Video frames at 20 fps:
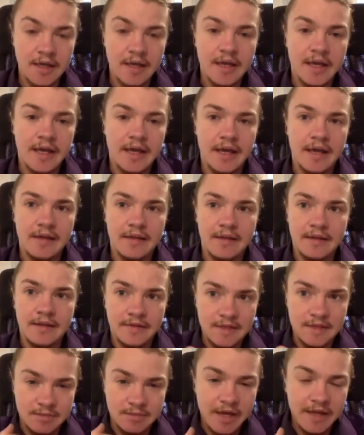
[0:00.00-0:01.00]

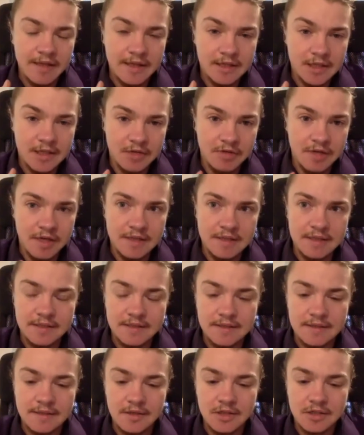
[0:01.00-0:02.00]
And this man had
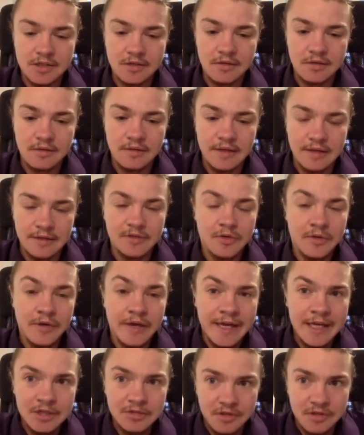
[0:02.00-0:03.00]
created such a
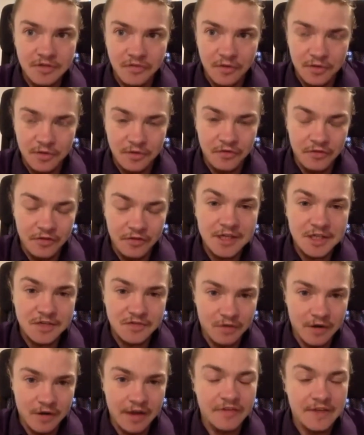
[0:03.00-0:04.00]
hatred for the French
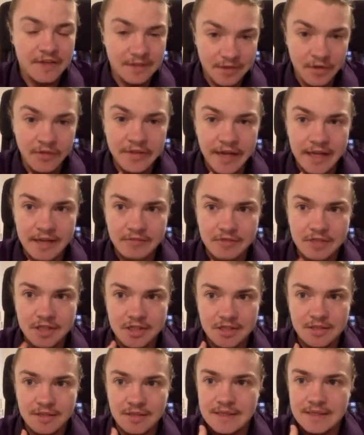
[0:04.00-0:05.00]
for having done that,
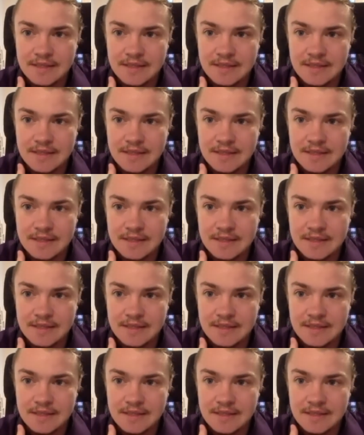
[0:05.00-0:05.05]
which is